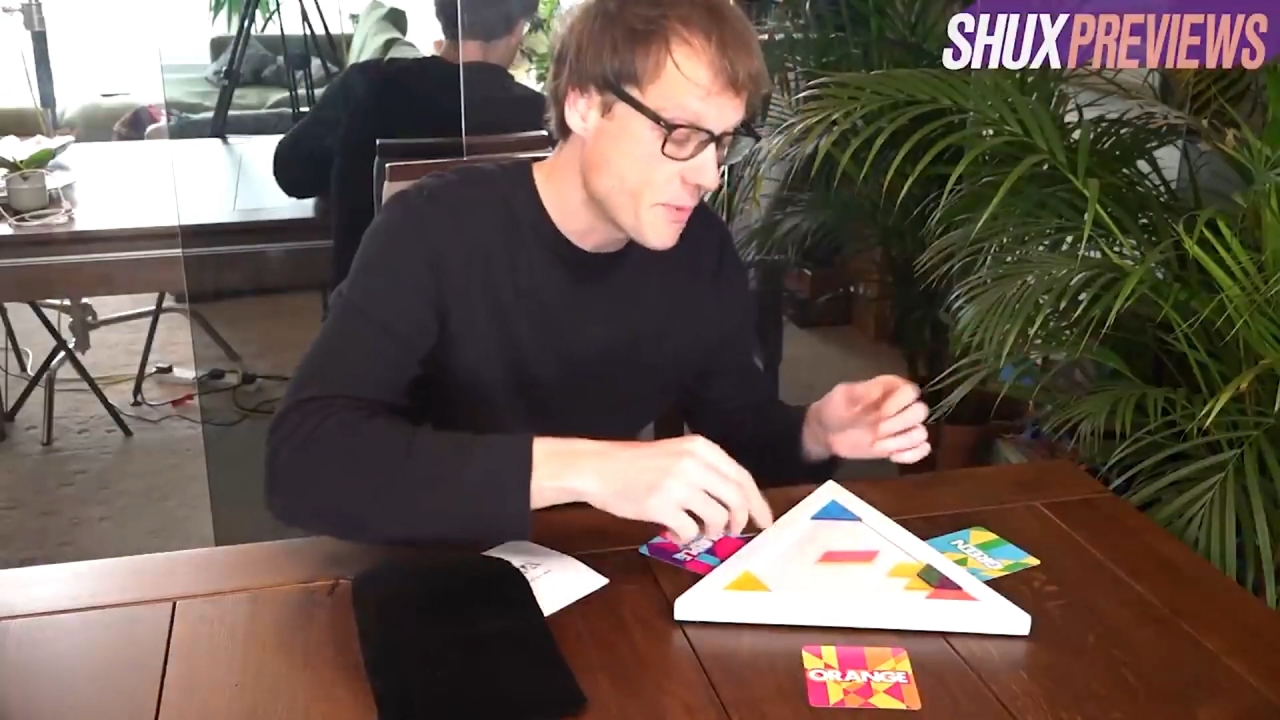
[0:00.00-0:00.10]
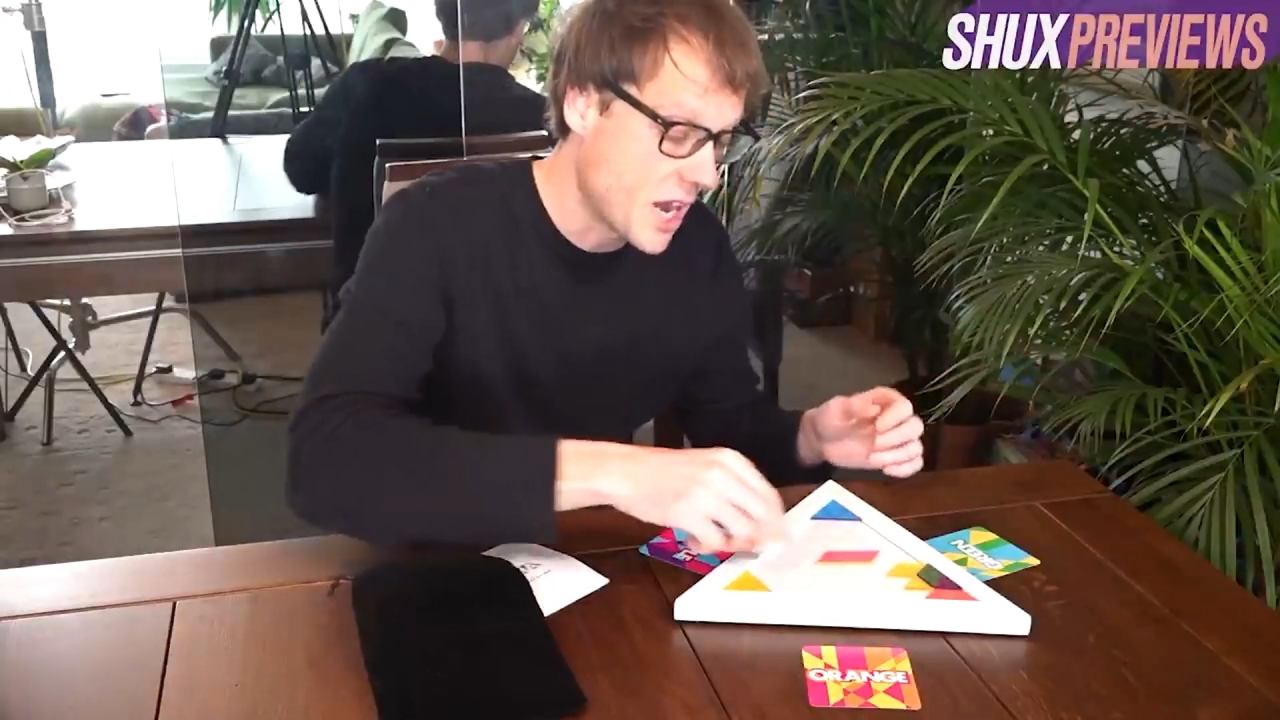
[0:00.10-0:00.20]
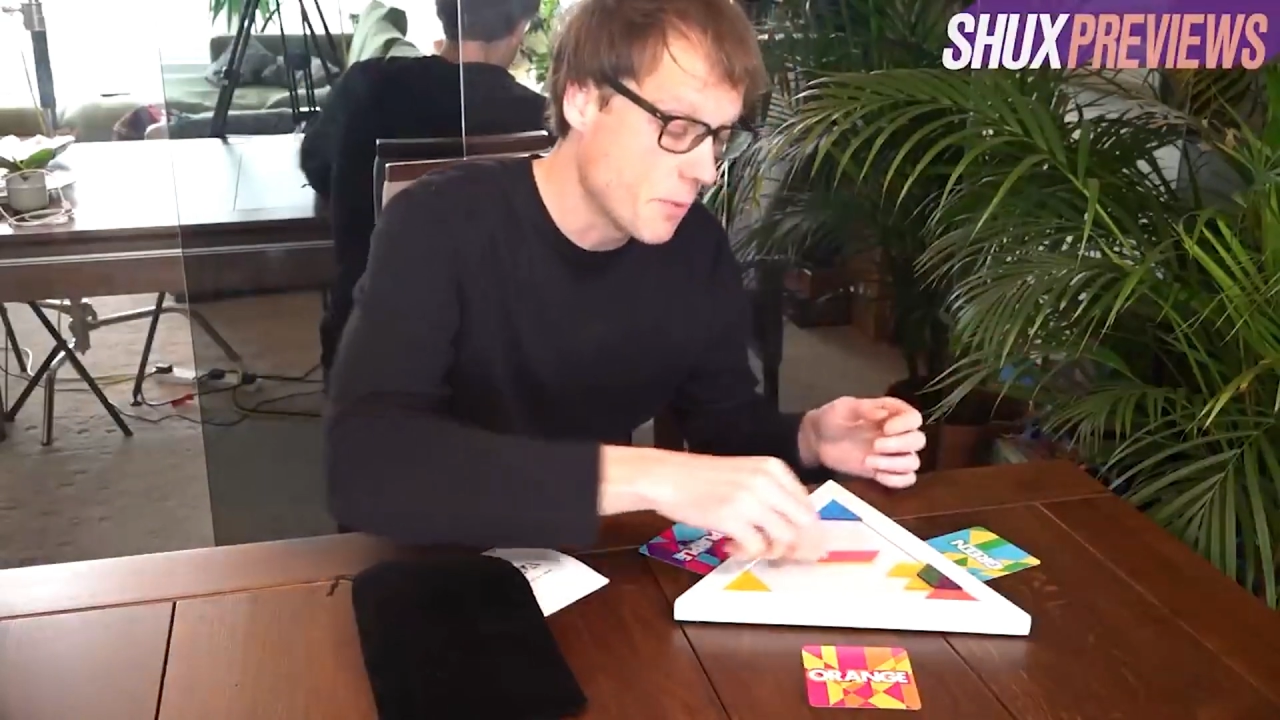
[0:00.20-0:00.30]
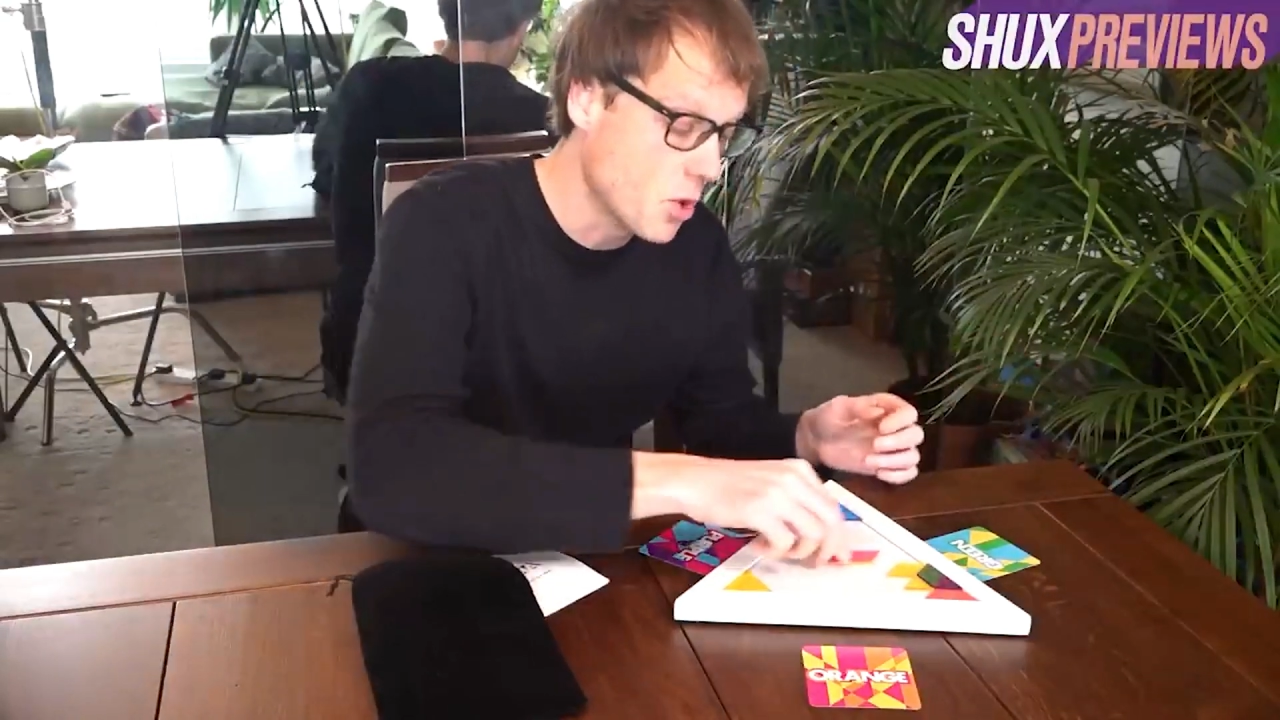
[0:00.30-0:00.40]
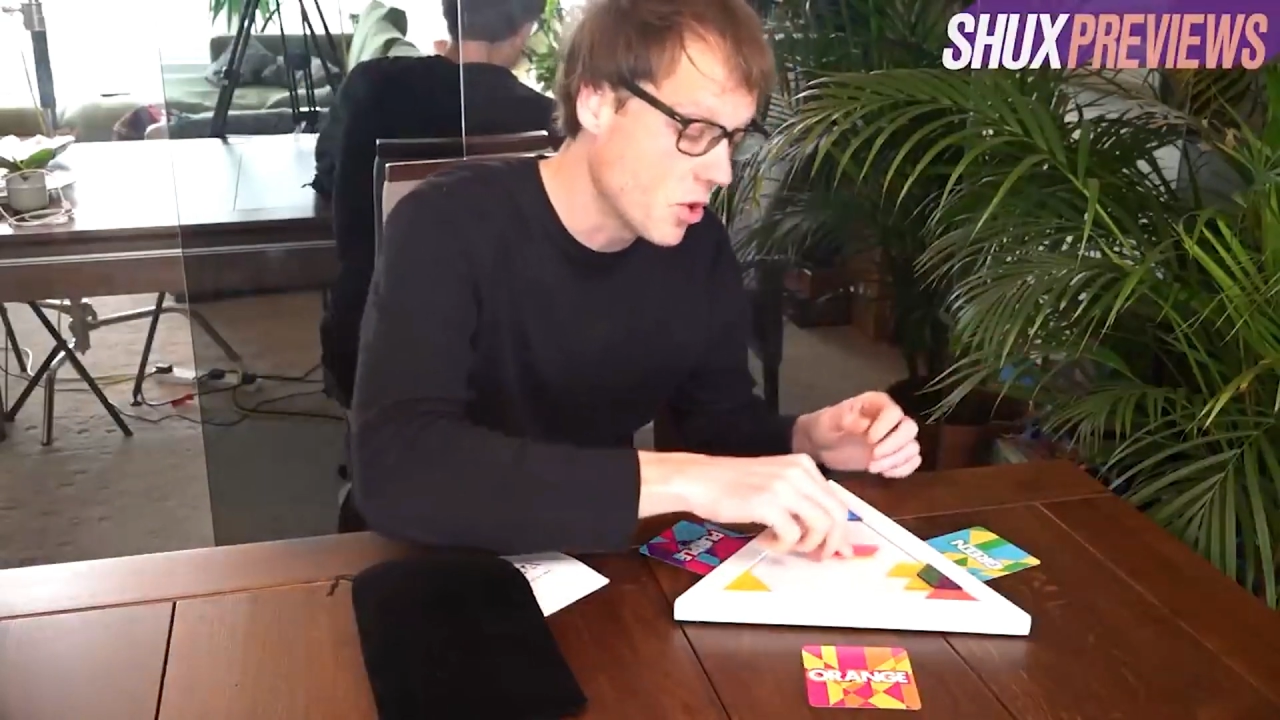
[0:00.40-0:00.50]

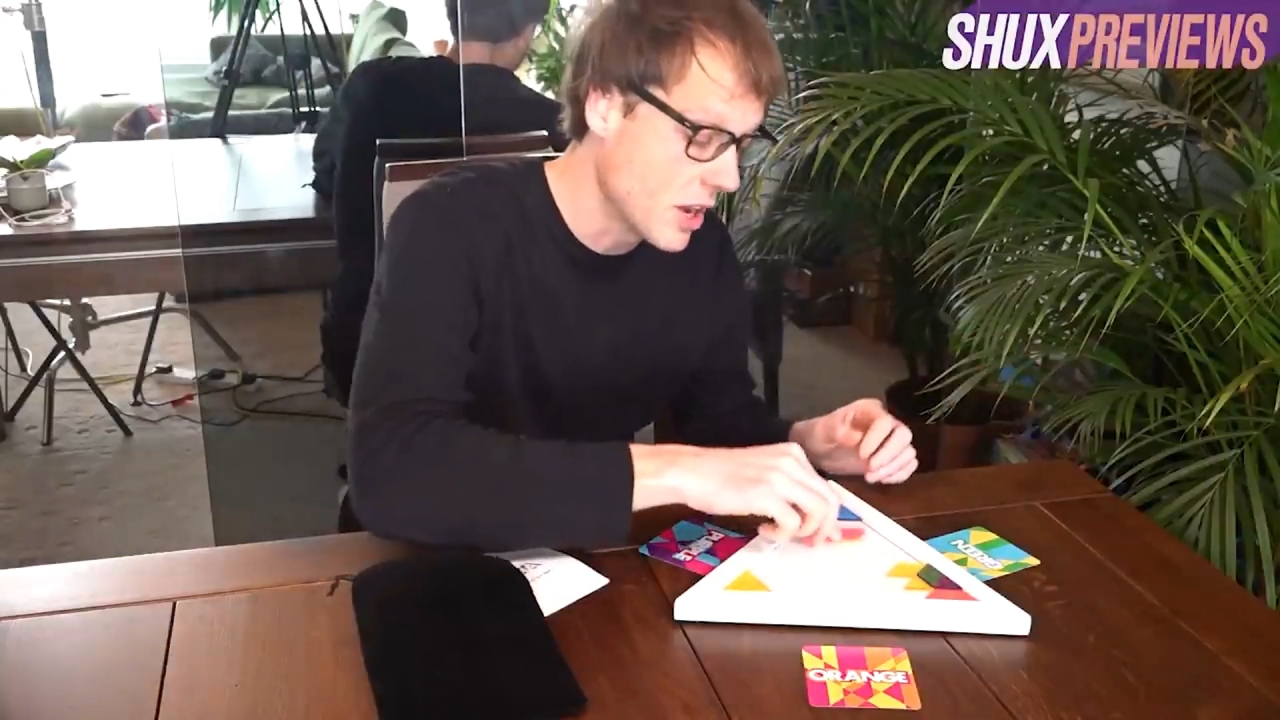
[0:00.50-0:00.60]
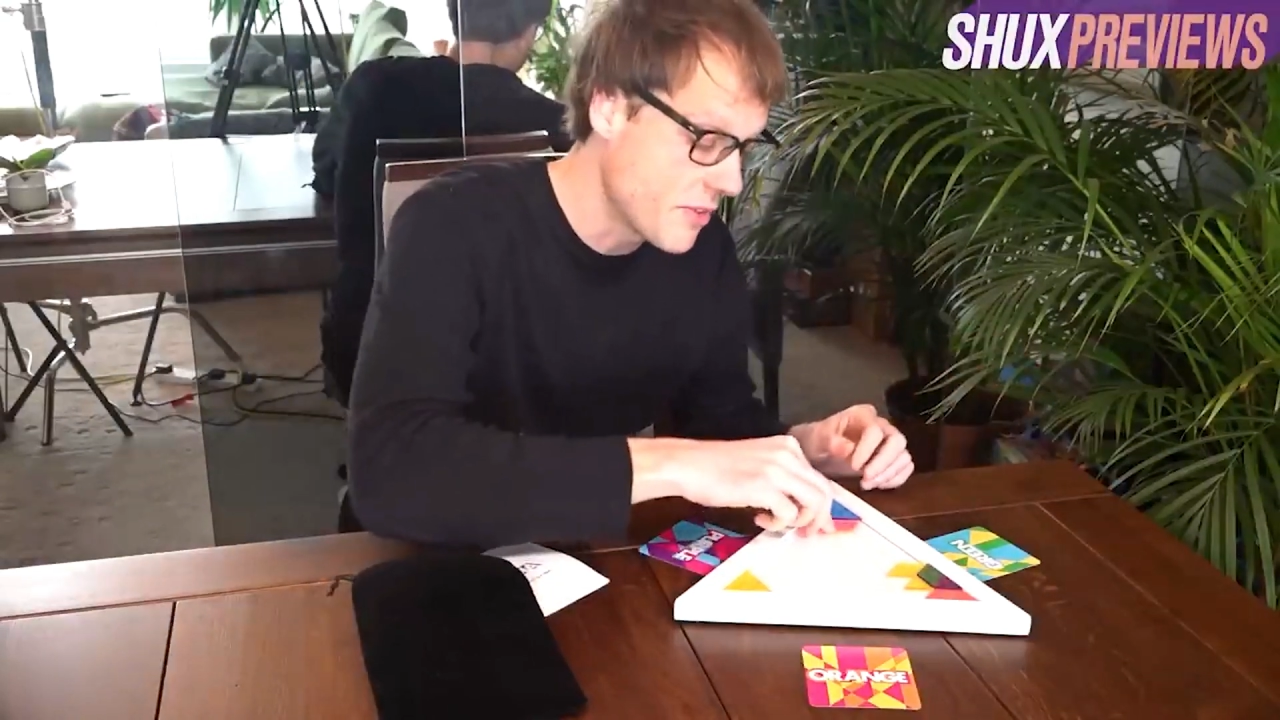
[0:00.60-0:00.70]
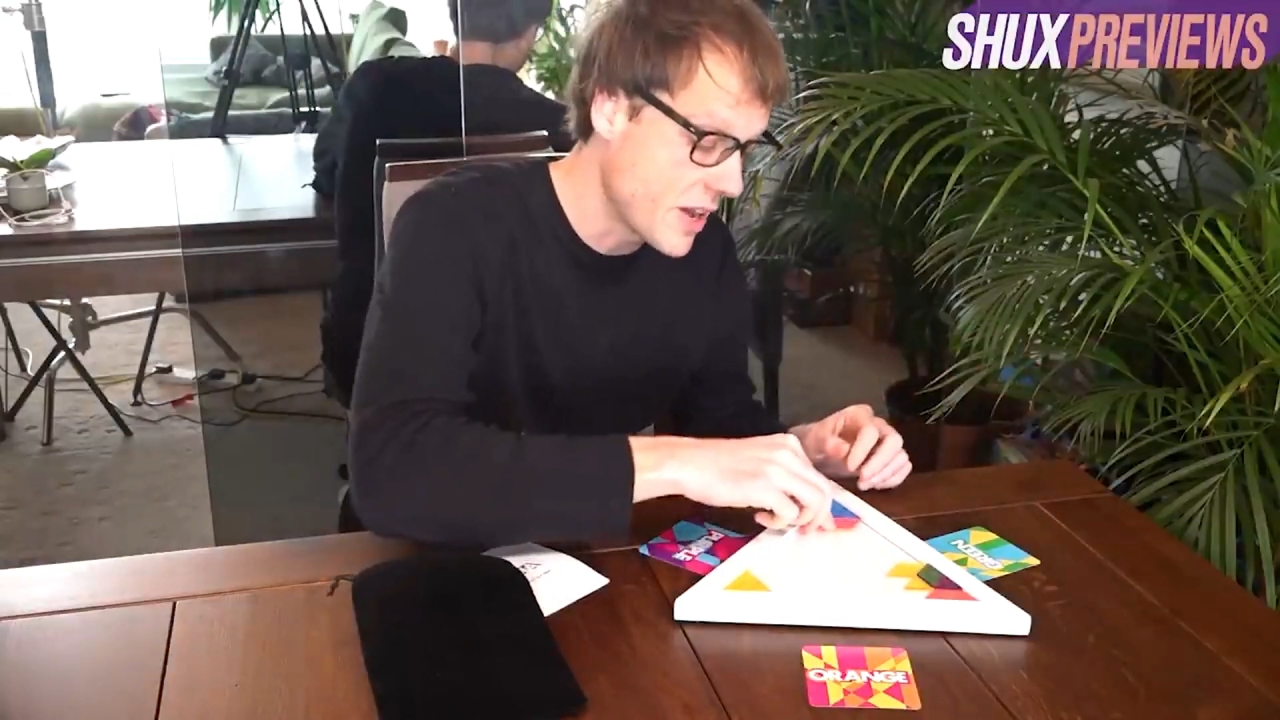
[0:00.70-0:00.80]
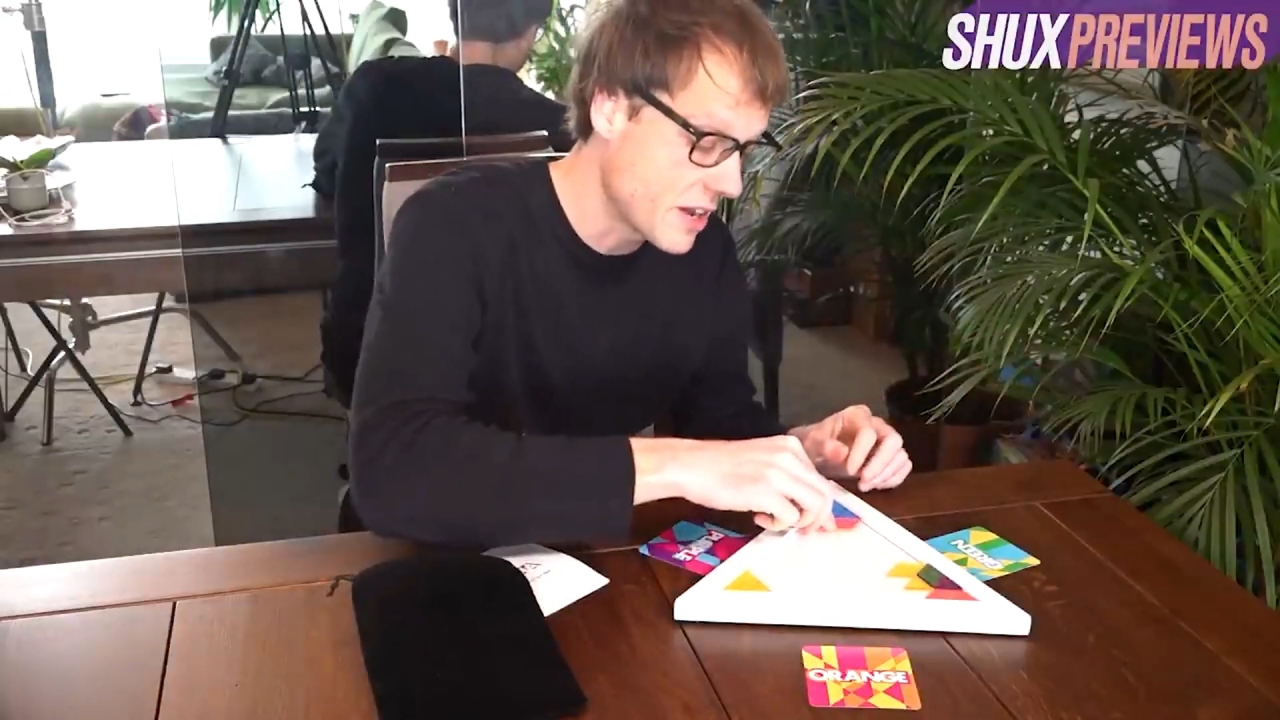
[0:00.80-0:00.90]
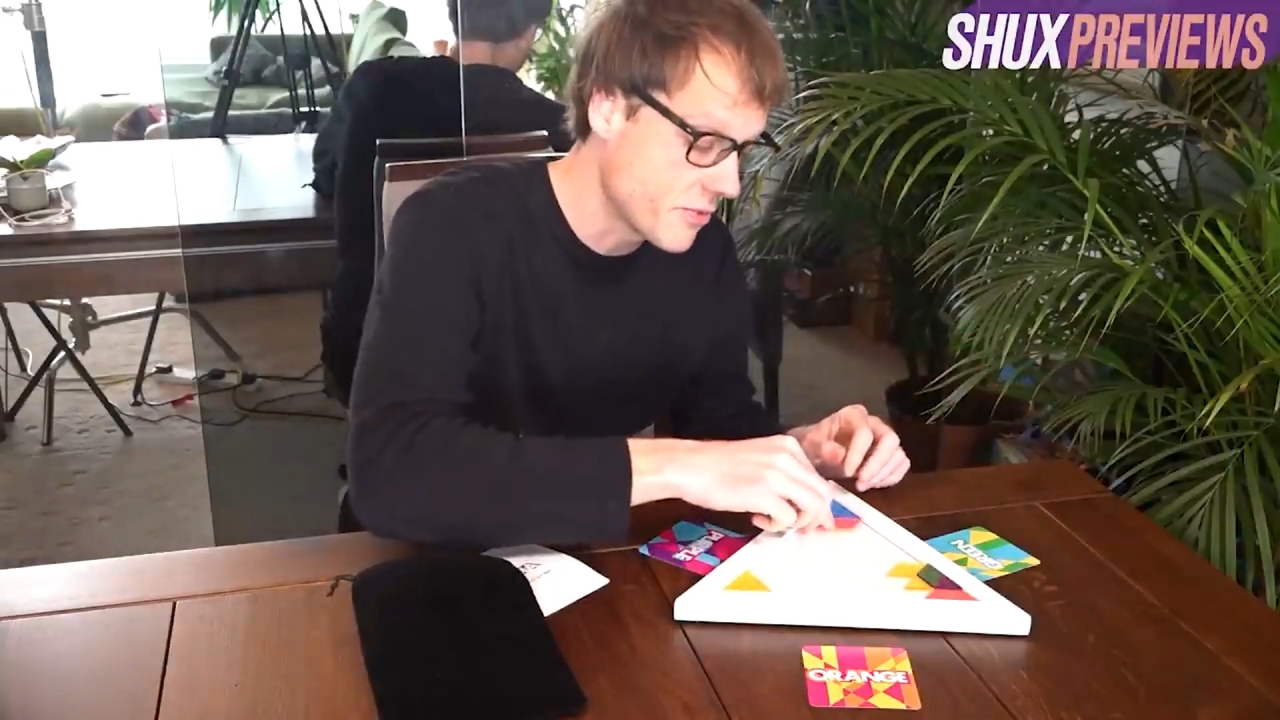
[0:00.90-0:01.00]
Or
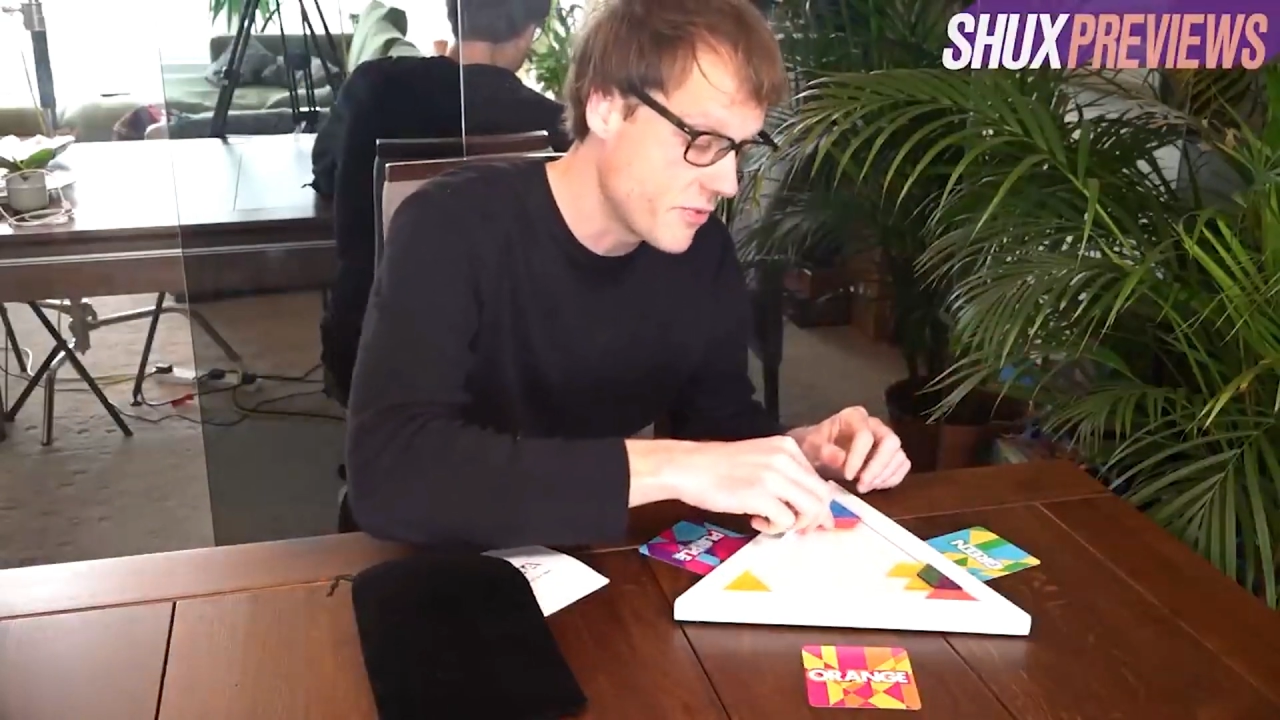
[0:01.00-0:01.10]
if I can